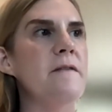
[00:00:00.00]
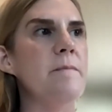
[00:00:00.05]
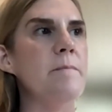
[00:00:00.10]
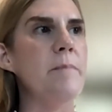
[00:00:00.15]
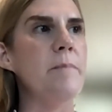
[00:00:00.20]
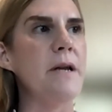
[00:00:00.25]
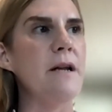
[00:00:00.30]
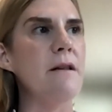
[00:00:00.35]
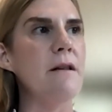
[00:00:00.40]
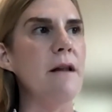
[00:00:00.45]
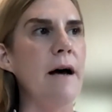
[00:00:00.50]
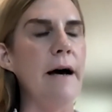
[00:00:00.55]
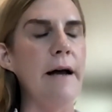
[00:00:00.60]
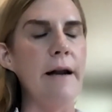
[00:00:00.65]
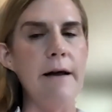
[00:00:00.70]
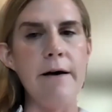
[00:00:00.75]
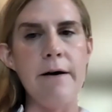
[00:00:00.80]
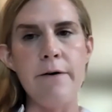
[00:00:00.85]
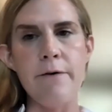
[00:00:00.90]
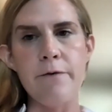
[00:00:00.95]
been a lot
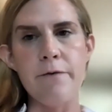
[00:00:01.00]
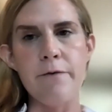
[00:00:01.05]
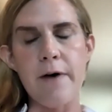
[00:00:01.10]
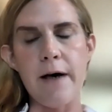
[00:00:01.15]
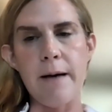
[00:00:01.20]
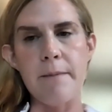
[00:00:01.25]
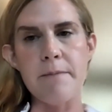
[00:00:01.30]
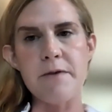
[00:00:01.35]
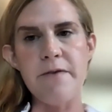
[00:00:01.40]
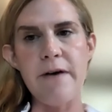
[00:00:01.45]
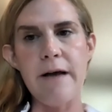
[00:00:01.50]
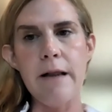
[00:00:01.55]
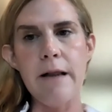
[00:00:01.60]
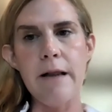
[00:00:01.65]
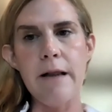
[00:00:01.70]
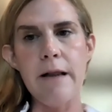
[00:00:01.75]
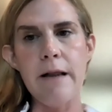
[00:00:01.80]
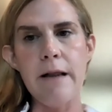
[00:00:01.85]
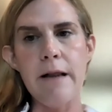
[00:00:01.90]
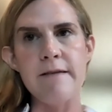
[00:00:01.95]
of um,
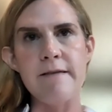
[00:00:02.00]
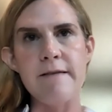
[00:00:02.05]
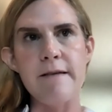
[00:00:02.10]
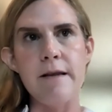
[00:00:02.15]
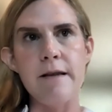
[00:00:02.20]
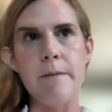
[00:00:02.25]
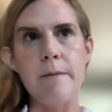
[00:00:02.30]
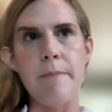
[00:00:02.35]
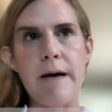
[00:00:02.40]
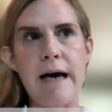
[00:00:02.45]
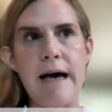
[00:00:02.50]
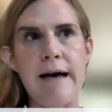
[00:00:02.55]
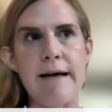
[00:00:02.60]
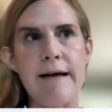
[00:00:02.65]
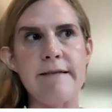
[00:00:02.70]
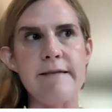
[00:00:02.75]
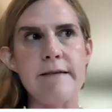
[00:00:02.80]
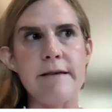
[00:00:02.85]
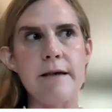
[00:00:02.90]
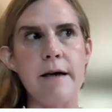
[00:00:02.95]
developments in the
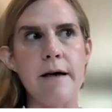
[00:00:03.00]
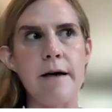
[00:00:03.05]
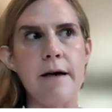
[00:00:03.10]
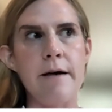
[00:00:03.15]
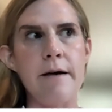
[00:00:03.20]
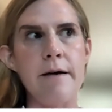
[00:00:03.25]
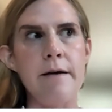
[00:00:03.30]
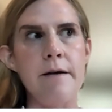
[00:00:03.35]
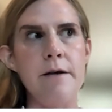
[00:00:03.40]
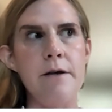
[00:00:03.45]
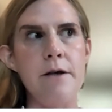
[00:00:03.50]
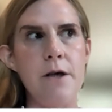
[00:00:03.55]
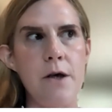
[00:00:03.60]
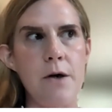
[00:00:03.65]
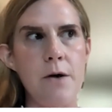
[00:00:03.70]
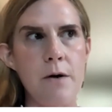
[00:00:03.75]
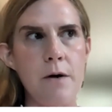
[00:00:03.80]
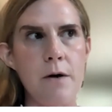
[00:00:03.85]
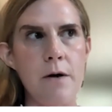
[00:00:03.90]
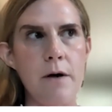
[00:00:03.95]
past uh,
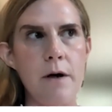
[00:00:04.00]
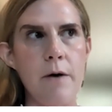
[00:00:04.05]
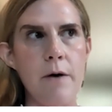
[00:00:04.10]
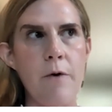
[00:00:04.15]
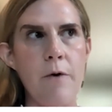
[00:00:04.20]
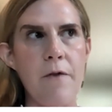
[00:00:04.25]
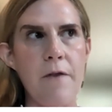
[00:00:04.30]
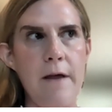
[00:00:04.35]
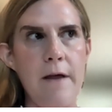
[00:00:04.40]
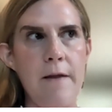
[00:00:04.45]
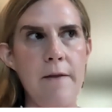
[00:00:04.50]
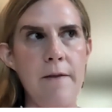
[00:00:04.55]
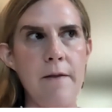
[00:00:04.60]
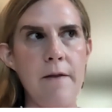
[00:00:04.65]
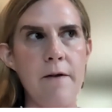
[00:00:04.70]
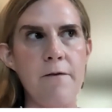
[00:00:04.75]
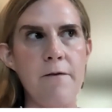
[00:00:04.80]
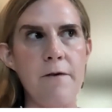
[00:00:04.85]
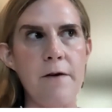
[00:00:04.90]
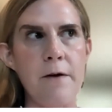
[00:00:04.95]
year within
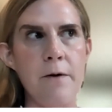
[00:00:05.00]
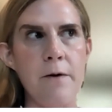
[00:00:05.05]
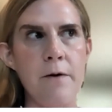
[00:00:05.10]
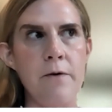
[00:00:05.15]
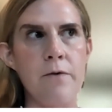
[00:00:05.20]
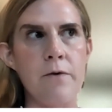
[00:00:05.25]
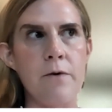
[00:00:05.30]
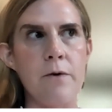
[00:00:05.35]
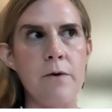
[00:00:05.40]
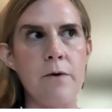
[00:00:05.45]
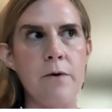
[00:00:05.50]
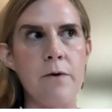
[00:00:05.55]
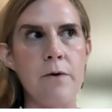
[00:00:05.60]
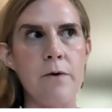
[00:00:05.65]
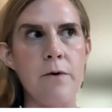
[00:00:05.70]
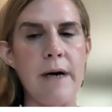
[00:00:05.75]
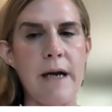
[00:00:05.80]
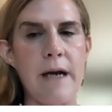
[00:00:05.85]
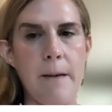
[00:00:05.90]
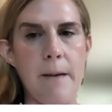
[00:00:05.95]
the field of clonal
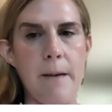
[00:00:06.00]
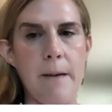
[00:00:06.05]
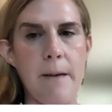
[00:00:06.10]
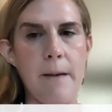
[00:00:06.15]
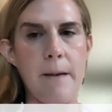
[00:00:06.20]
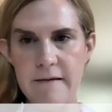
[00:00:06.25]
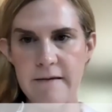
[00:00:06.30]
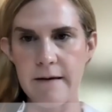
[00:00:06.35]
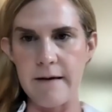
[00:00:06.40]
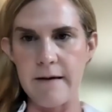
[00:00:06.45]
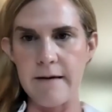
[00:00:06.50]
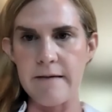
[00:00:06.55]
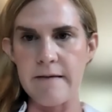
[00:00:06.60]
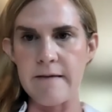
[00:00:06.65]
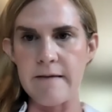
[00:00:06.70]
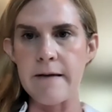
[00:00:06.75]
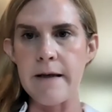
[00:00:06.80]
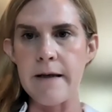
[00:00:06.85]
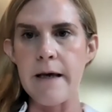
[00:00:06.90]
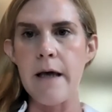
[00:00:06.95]

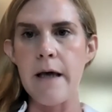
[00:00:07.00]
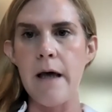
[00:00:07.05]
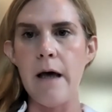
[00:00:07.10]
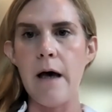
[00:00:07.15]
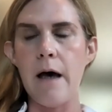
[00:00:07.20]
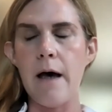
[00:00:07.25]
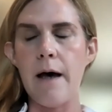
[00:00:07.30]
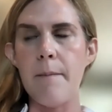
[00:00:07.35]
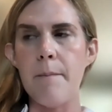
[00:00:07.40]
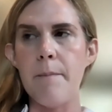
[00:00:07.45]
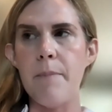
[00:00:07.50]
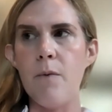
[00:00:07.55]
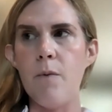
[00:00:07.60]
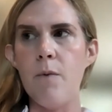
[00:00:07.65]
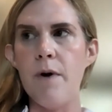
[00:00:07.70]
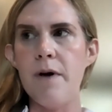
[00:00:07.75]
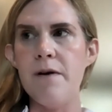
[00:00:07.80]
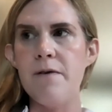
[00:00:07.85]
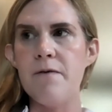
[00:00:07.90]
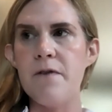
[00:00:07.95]
hematopoiesis. Um, but
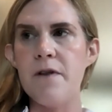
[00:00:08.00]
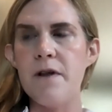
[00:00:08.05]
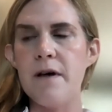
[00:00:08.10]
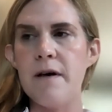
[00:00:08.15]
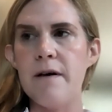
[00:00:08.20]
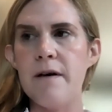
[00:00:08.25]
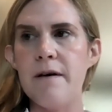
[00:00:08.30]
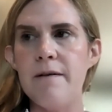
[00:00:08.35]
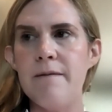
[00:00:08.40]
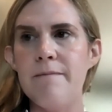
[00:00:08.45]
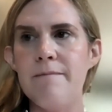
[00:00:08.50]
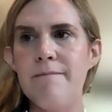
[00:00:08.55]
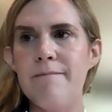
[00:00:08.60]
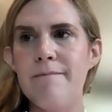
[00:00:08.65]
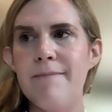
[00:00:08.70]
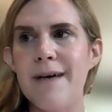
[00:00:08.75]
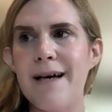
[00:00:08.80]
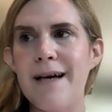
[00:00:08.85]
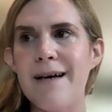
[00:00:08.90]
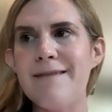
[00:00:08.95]
one of the
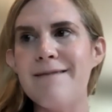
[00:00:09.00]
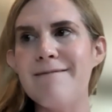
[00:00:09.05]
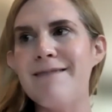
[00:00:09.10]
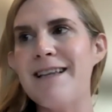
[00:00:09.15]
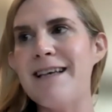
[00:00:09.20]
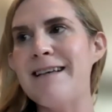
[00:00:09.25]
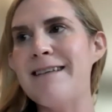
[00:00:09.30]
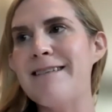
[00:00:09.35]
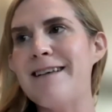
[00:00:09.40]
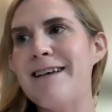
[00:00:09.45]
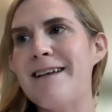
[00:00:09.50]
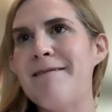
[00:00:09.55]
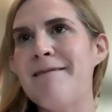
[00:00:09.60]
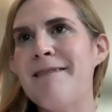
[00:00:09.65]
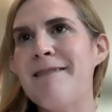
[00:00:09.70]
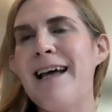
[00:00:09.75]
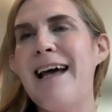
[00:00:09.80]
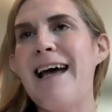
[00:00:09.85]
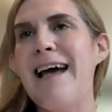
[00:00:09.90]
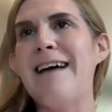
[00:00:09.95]
uh, things that
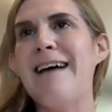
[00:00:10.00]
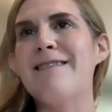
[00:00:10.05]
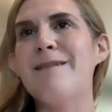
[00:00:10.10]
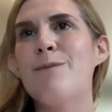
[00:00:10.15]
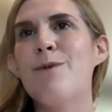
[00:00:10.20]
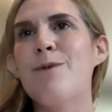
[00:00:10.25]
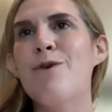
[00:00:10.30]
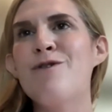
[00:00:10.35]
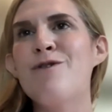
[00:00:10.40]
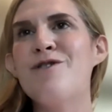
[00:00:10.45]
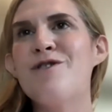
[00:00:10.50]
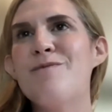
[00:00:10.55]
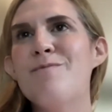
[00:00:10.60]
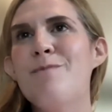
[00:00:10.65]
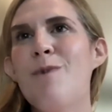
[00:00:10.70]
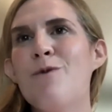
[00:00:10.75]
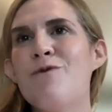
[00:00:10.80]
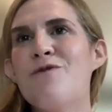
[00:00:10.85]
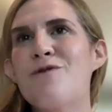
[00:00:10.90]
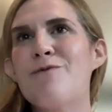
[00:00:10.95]
has emerged
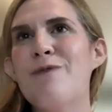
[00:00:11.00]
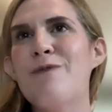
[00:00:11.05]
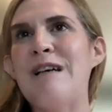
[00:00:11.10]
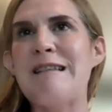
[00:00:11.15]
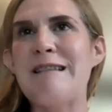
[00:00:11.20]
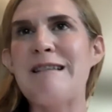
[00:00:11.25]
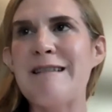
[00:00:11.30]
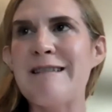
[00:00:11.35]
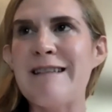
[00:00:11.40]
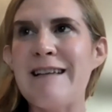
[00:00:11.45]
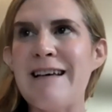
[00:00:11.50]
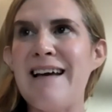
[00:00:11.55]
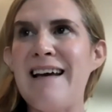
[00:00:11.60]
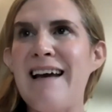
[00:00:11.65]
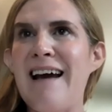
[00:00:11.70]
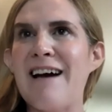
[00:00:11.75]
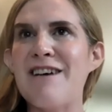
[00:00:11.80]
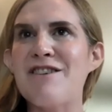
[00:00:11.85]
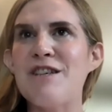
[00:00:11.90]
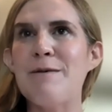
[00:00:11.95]
most recently,
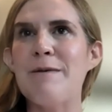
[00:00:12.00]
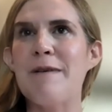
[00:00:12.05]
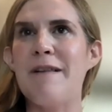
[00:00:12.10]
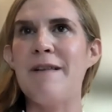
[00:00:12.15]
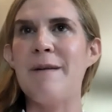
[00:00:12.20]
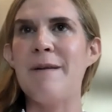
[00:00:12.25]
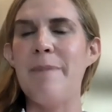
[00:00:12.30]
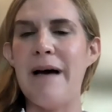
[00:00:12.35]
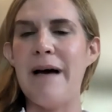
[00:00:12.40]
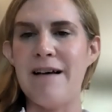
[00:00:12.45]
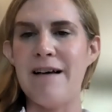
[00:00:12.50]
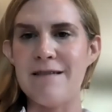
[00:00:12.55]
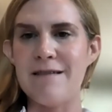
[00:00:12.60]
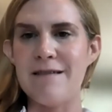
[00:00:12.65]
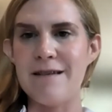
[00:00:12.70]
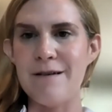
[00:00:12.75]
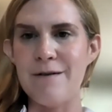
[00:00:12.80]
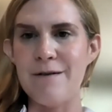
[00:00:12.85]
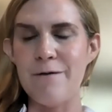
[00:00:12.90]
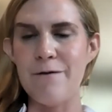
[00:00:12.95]
actually within the
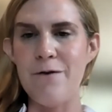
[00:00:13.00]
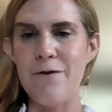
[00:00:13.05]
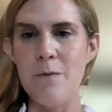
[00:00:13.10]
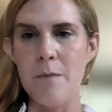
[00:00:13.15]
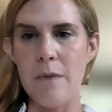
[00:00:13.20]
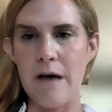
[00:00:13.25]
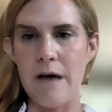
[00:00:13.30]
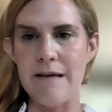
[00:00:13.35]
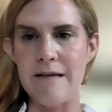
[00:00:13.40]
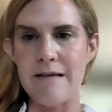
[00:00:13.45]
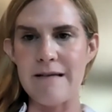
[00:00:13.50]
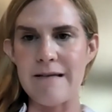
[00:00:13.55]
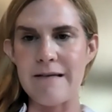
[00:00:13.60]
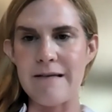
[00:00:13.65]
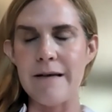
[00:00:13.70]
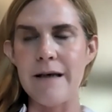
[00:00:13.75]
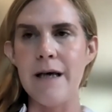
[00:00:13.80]
past few months,